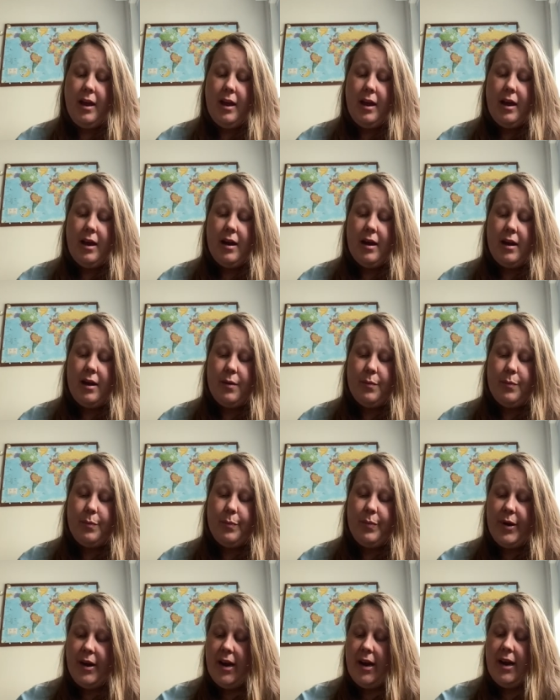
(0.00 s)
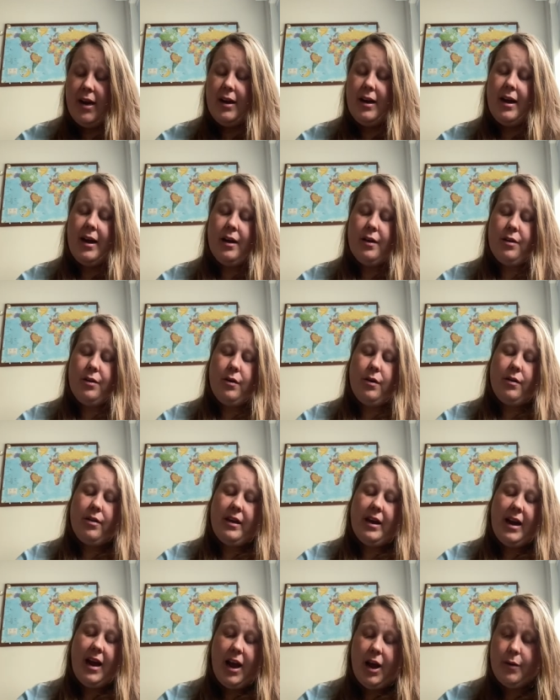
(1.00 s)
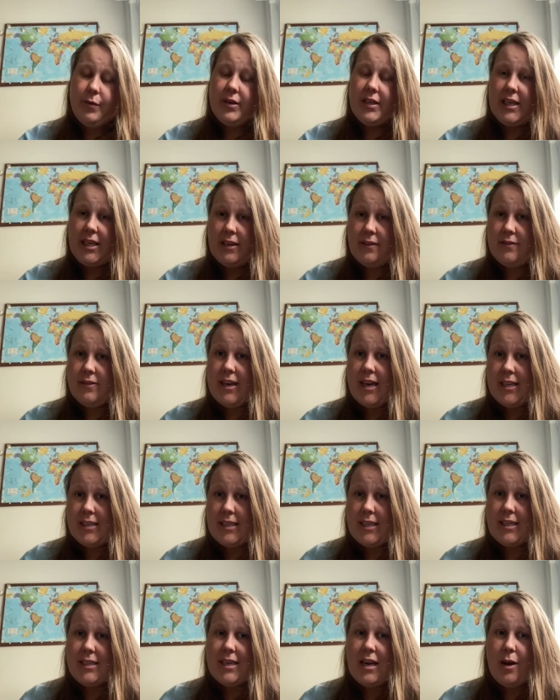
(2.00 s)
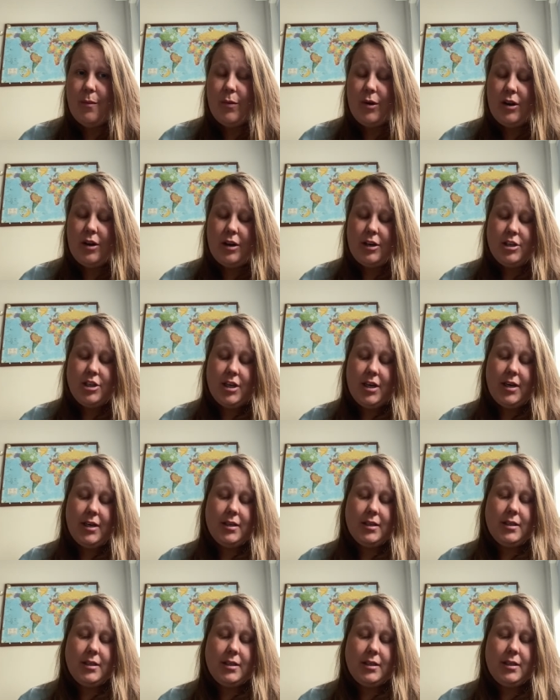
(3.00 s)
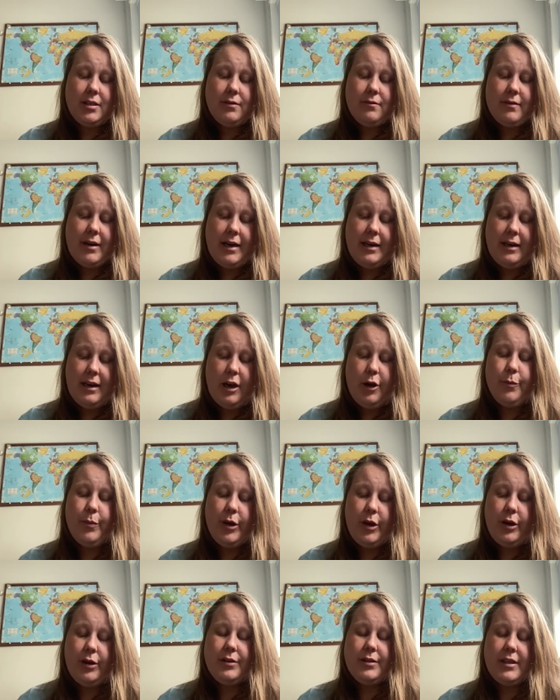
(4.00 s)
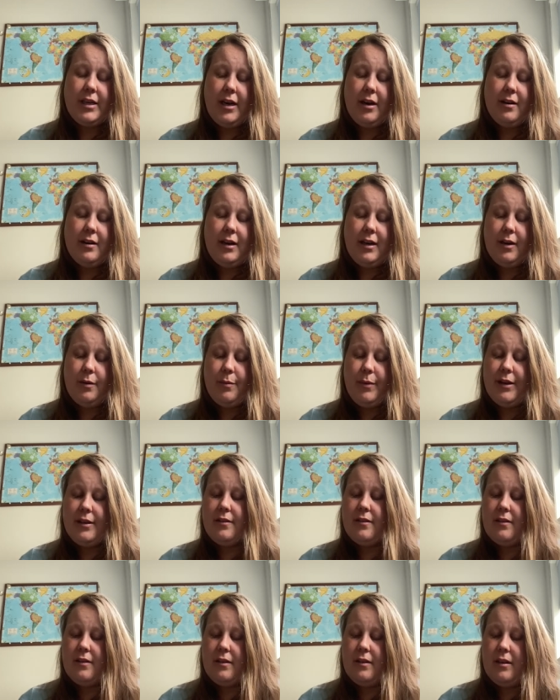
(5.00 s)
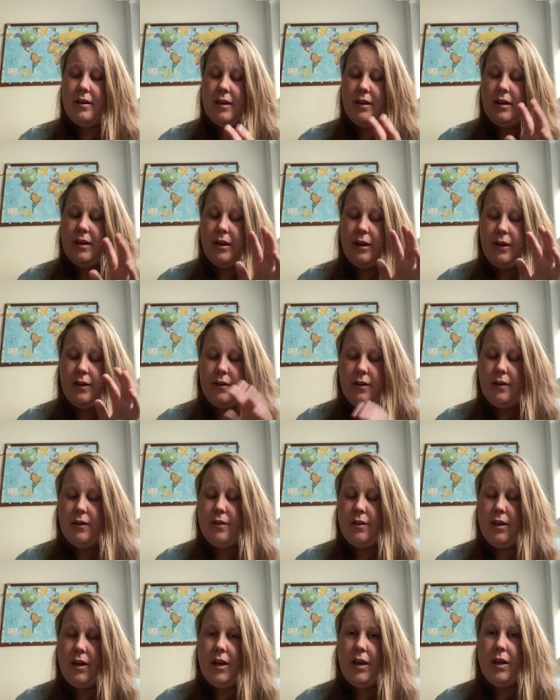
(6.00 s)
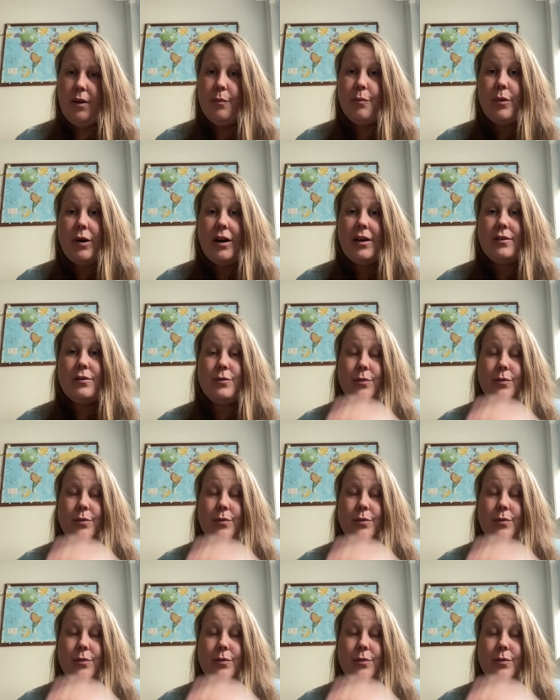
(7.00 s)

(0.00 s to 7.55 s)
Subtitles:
But I thought that I would give Aztec Diamond a chance right now because they are a little bit in the price